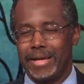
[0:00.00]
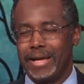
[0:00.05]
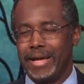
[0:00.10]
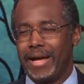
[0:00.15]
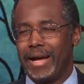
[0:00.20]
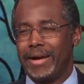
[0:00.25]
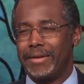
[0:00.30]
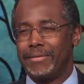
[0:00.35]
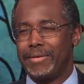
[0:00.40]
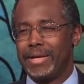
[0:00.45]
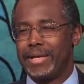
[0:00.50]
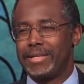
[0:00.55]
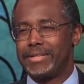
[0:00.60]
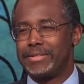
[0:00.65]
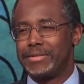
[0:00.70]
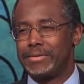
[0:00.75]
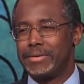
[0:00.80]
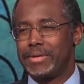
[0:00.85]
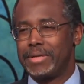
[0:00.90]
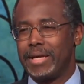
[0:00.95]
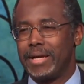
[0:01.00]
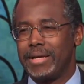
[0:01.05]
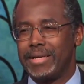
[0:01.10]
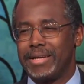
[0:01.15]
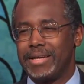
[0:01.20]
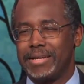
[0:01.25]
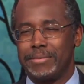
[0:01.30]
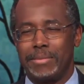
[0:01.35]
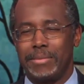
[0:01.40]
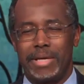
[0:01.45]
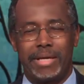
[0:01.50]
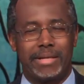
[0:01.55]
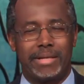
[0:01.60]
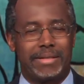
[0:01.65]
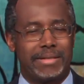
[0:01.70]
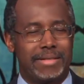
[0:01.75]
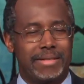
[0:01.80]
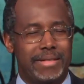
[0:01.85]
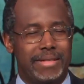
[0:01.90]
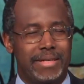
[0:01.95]
I ran into a young man
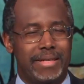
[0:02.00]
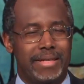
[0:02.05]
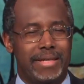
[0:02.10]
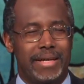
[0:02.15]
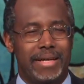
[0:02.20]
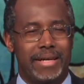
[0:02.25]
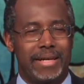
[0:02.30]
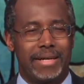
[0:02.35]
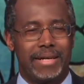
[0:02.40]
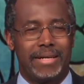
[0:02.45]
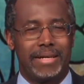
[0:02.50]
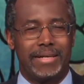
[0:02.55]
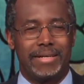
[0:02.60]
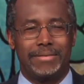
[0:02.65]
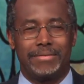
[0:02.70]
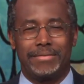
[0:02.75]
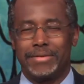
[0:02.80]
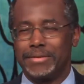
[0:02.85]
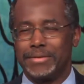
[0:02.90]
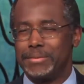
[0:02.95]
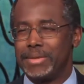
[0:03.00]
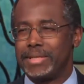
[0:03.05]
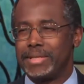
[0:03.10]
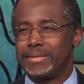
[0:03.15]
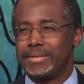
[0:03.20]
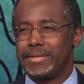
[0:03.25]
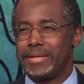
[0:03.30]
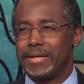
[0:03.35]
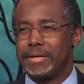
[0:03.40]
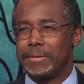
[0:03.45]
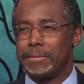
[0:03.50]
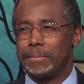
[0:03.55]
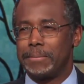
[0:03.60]
a few weeks ago,